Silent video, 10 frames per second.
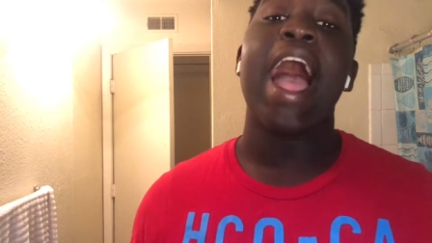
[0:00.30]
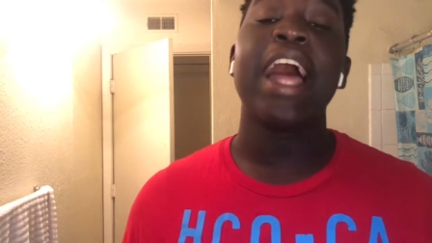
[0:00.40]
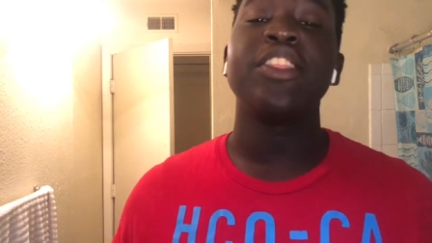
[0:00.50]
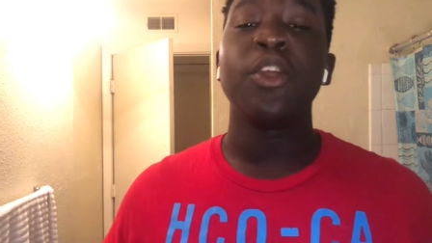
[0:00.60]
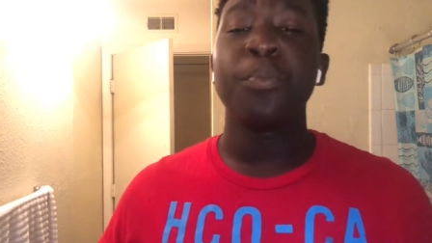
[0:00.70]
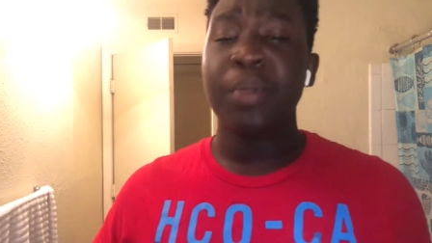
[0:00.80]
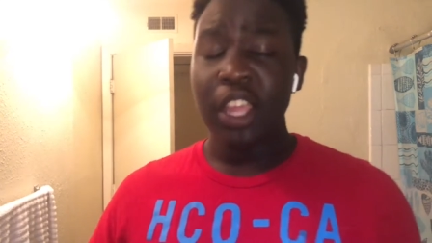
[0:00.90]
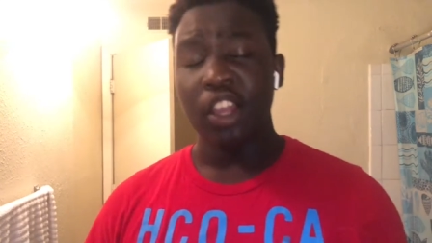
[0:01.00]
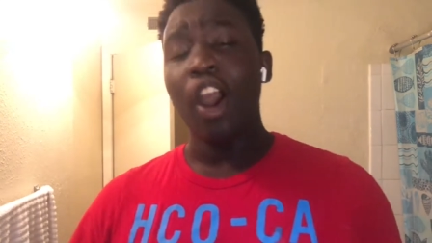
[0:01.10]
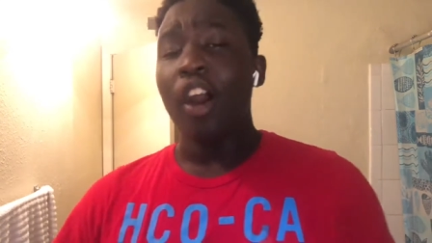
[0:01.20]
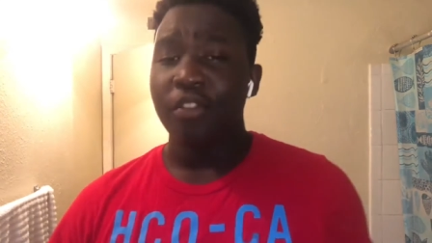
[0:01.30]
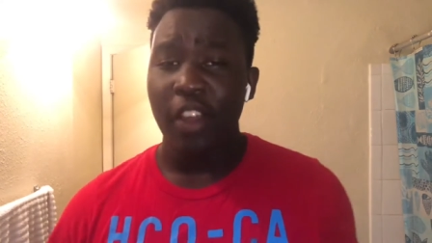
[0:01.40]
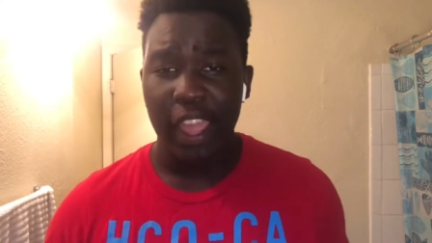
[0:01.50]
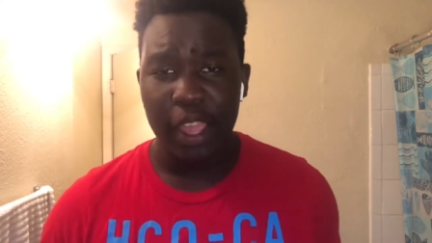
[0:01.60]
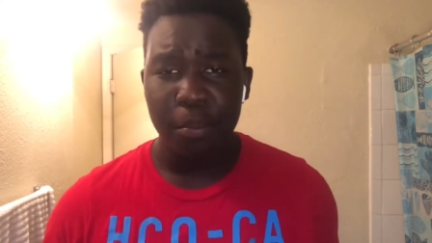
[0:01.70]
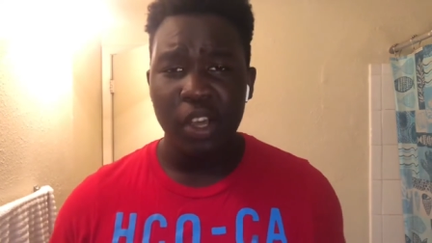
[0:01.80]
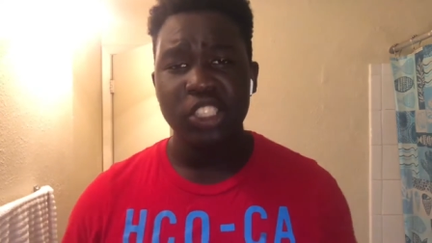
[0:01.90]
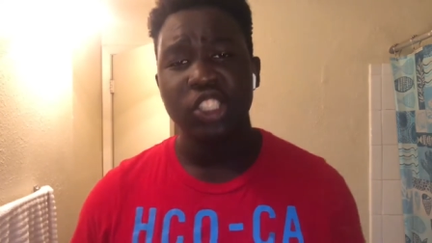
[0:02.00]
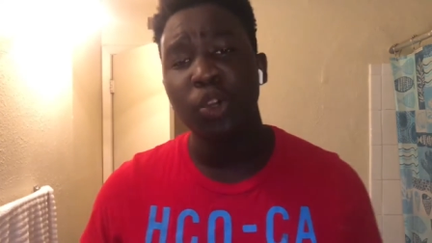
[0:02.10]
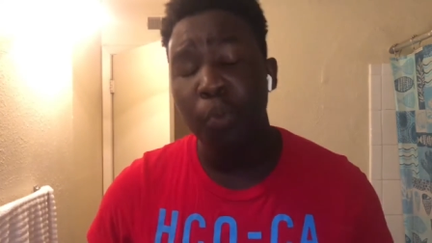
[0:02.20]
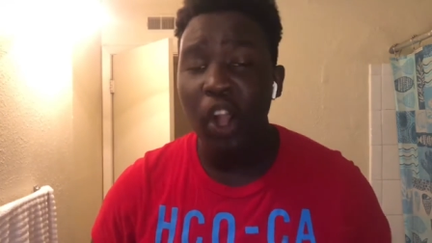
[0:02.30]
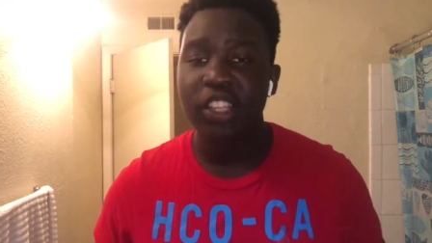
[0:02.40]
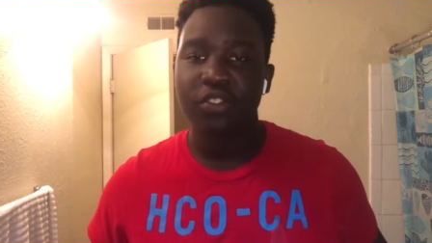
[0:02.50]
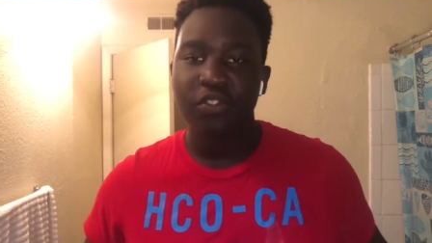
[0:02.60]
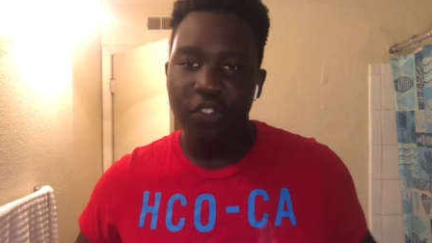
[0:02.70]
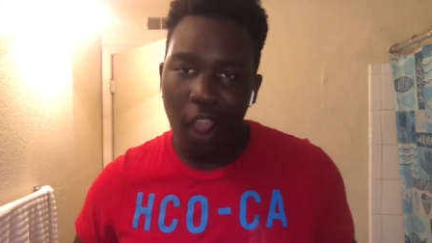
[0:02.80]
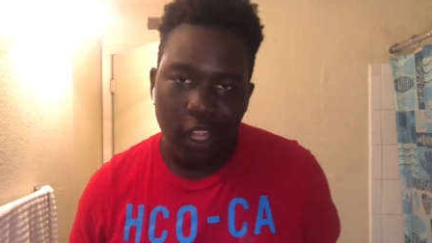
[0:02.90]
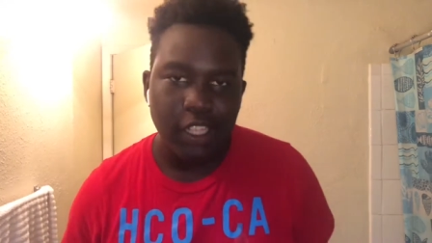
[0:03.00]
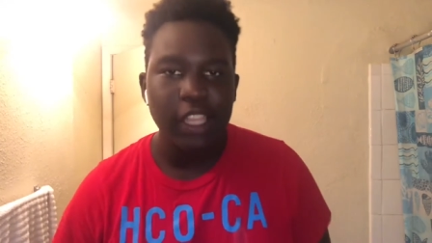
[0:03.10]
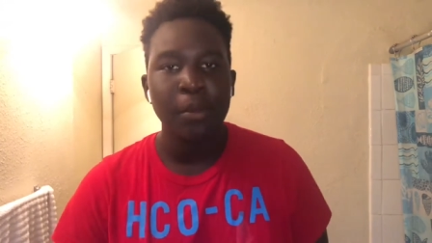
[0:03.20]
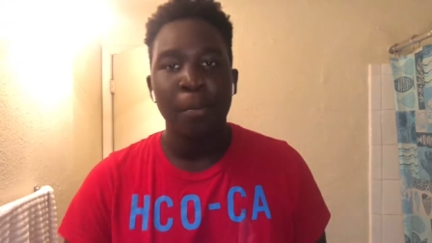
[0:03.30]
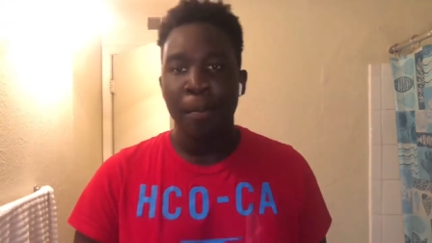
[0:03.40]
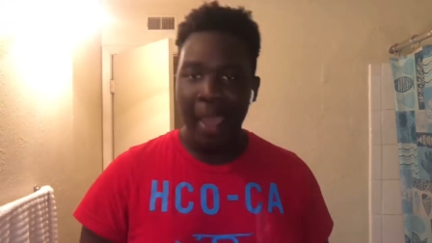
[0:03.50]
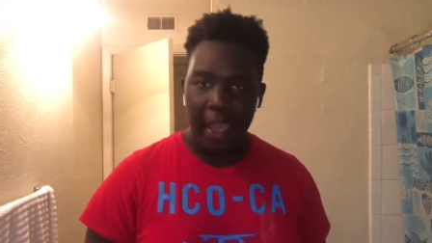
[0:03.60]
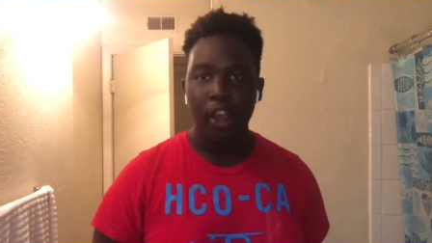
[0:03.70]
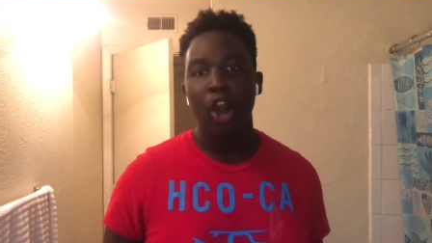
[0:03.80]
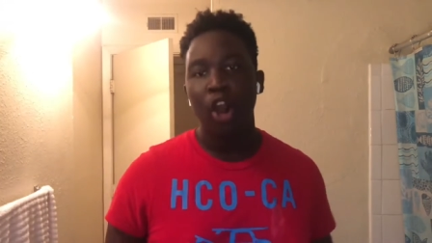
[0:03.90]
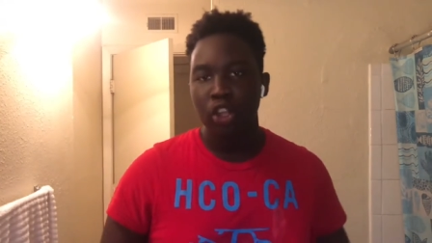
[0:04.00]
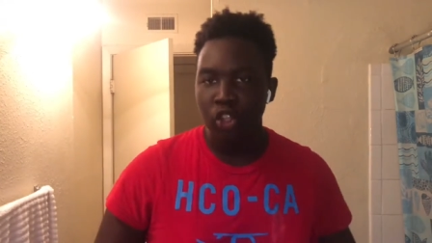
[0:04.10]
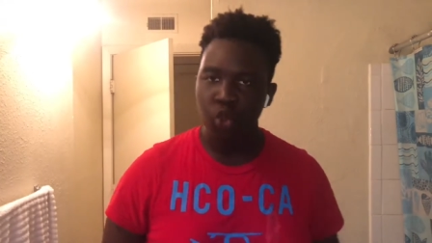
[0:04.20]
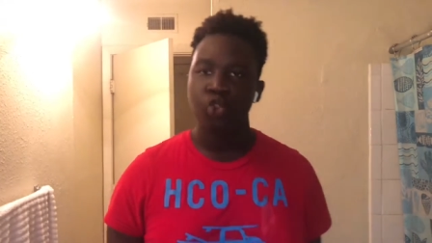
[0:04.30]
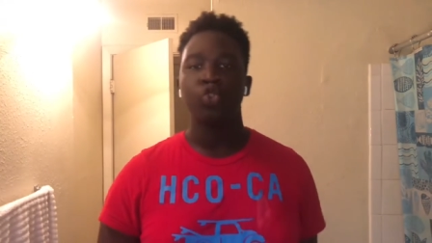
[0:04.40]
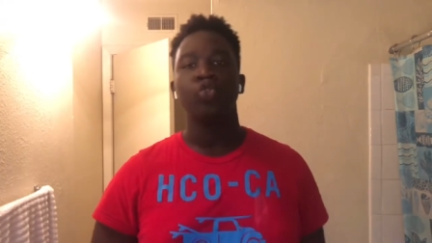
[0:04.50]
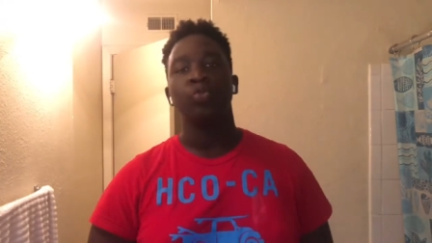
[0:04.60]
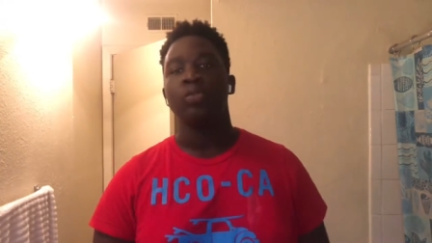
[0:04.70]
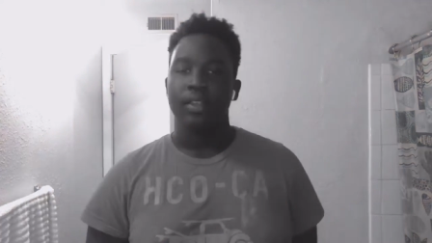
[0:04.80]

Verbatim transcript: After being gone for eight months, your boy is finally back on YouTube.